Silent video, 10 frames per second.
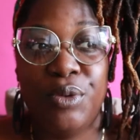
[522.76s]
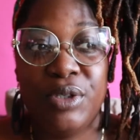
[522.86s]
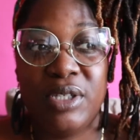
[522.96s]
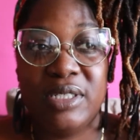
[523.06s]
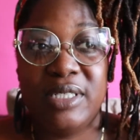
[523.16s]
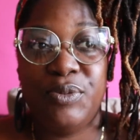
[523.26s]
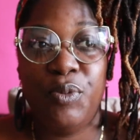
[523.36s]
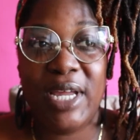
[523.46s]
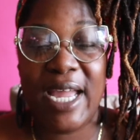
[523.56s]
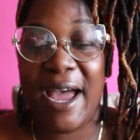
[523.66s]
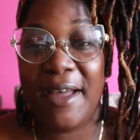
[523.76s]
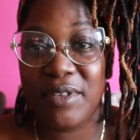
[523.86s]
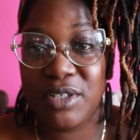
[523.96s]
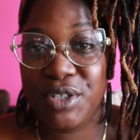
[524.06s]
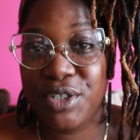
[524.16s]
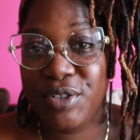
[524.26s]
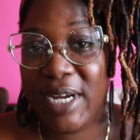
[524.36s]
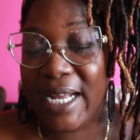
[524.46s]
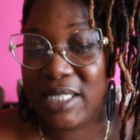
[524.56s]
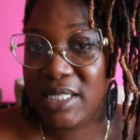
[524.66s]
The week after
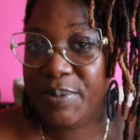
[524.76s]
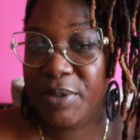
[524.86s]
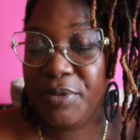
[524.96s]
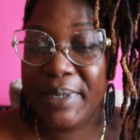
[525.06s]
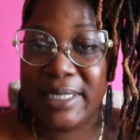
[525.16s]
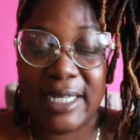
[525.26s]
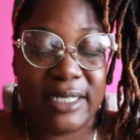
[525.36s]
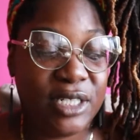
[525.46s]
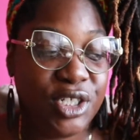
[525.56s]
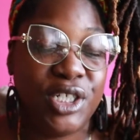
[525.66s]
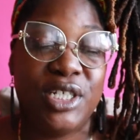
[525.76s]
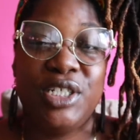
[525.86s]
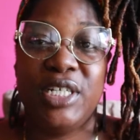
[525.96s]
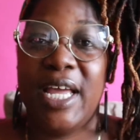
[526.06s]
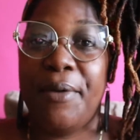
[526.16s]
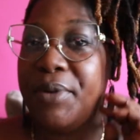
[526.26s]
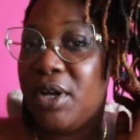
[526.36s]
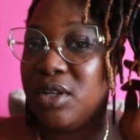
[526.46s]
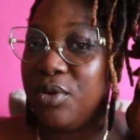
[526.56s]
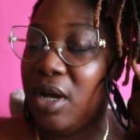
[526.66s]
surgery, I had to speak with my dietitian. She kept me
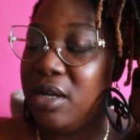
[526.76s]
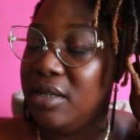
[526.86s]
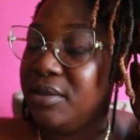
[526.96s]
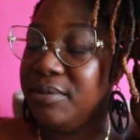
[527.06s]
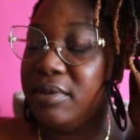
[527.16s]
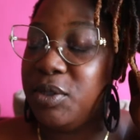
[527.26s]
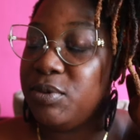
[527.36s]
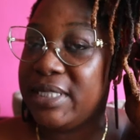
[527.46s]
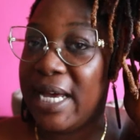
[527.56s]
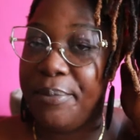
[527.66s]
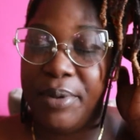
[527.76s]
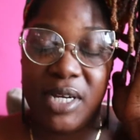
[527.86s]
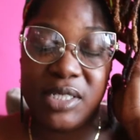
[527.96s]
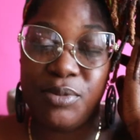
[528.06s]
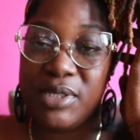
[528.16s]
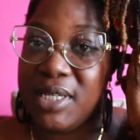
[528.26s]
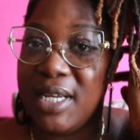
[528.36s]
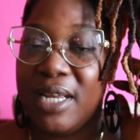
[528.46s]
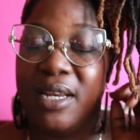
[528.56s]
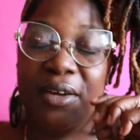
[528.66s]
on the liquid diet because I wasn't
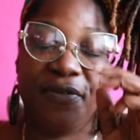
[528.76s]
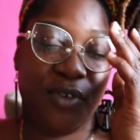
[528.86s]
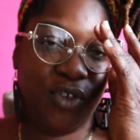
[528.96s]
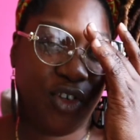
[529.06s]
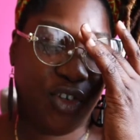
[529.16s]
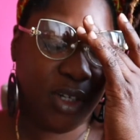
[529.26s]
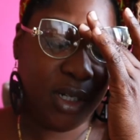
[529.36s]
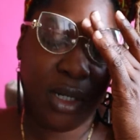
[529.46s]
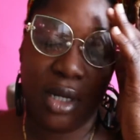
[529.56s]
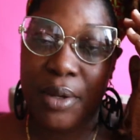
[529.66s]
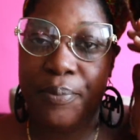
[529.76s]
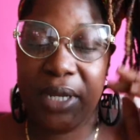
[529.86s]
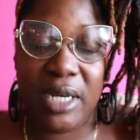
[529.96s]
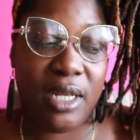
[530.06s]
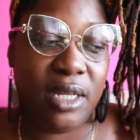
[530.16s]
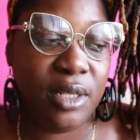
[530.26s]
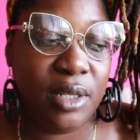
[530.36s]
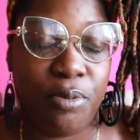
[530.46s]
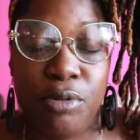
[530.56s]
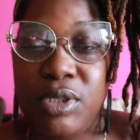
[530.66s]
getting enough nutrition, meaning
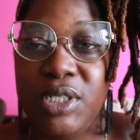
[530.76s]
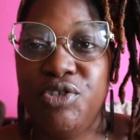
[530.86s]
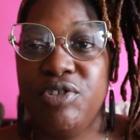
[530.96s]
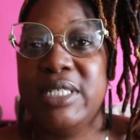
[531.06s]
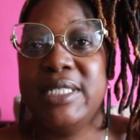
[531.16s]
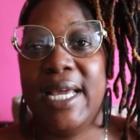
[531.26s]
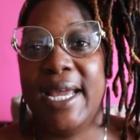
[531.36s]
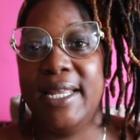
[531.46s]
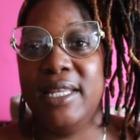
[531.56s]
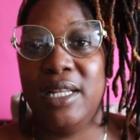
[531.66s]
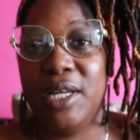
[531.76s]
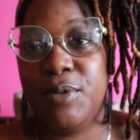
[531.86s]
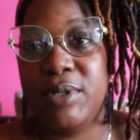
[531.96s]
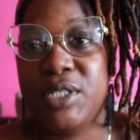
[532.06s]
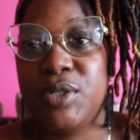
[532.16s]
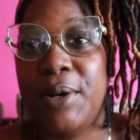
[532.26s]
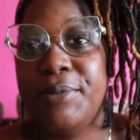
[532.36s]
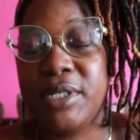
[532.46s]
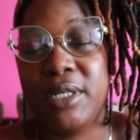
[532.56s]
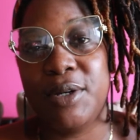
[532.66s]
the protein drinks and the liquid. So I
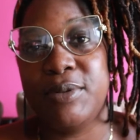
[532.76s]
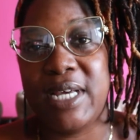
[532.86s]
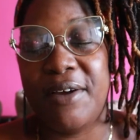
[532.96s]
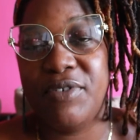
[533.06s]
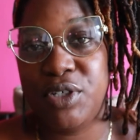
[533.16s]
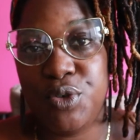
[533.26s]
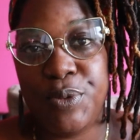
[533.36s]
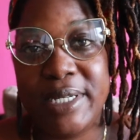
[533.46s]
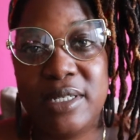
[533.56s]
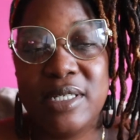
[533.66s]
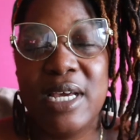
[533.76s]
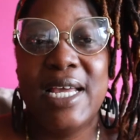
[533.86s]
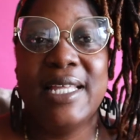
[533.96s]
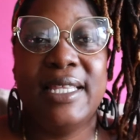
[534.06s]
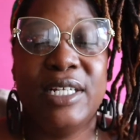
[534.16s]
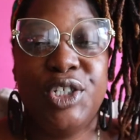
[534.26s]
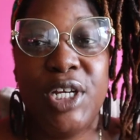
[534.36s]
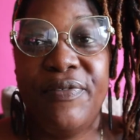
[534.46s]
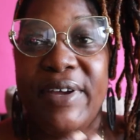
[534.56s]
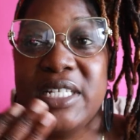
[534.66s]
was on liquid diet for 2 weeks. Then
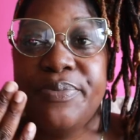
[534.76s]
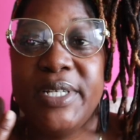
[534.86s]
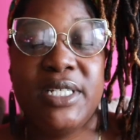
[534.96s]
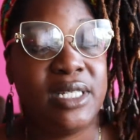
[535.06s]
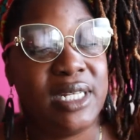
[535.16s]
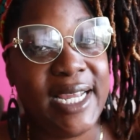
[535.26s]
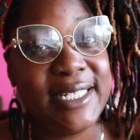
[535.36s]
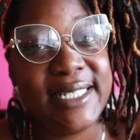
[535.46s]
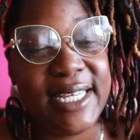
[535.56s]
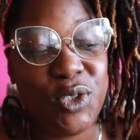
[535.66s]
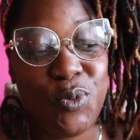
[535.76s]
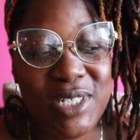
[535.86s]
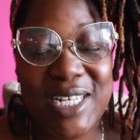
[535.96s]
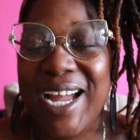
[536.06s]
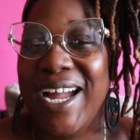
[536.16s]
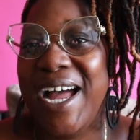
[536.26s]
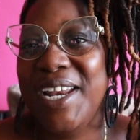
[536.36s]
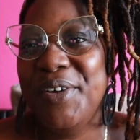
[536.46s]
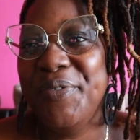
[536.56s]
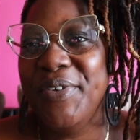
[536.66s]
she advanced me to the next stage, which I
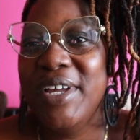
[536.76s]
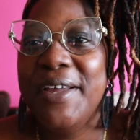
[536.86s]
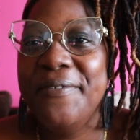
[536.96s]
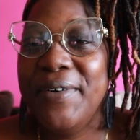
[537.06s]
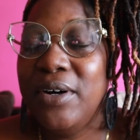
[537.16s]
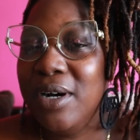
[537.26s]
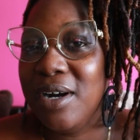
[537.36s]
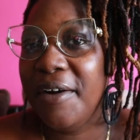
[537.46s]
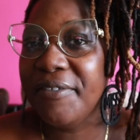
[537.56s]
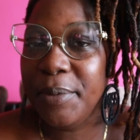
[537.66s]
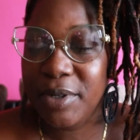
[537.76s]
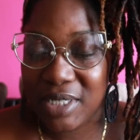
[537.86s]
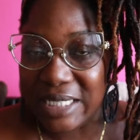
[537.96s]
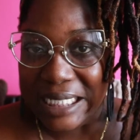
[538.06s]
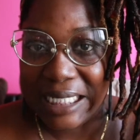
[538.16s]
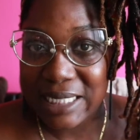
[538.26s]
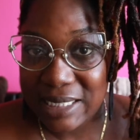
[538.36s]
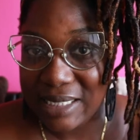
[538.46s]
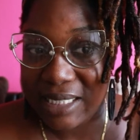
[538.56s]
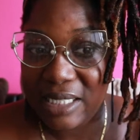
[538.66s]
kind of felt uncomfortable and
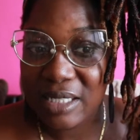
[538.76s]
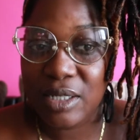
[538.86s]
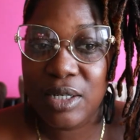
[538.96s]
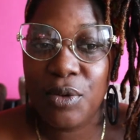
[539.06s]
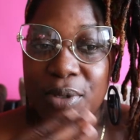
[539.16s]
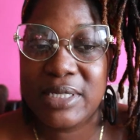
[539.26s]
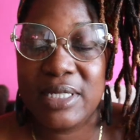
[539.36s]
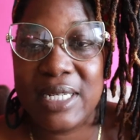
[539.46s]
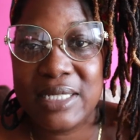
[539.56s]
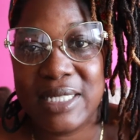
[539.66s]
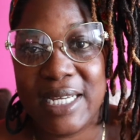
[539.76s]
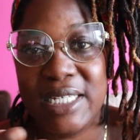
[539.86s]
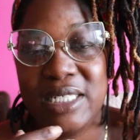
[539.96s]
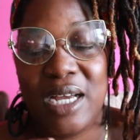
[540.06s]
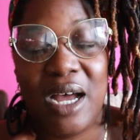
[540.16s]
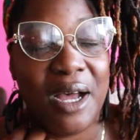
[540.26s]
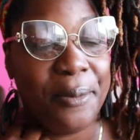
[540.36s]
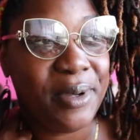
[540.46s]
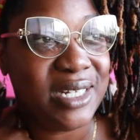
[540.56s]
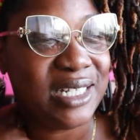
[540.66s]
uneasy going to the next stage,
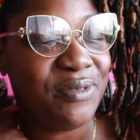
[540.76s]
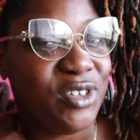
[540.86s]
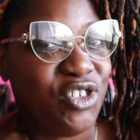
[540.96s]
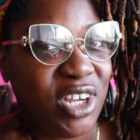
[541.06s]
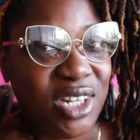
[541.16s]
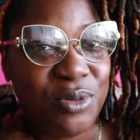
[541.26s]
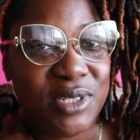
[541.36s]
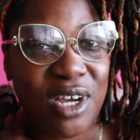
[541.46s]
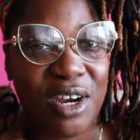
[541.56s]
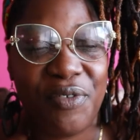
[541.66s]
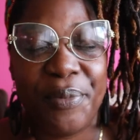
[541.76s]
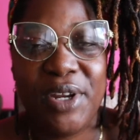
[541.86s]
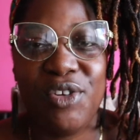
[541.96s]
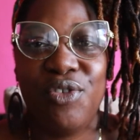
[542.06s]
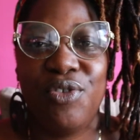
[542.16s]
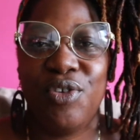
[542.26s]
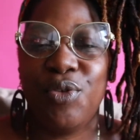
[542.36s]
because even Jell-O was hard for me to